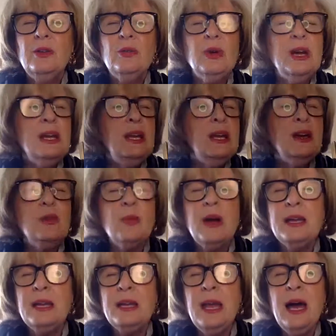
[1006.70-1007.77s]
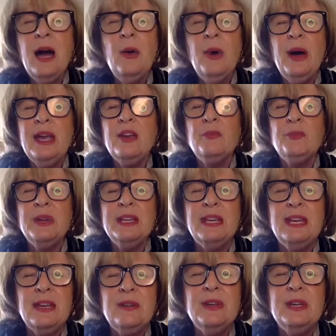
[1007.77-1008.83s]
Right here, right now, I have
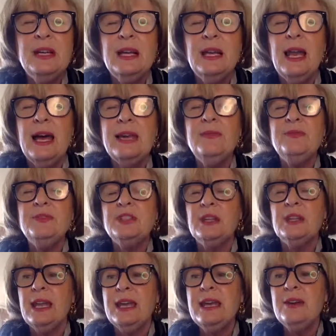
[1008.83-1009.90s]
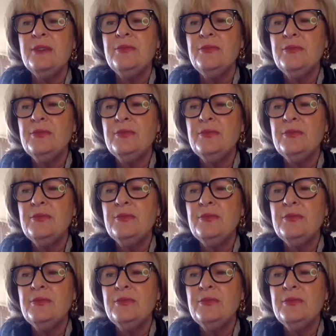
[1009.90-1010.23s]
been given a life to live,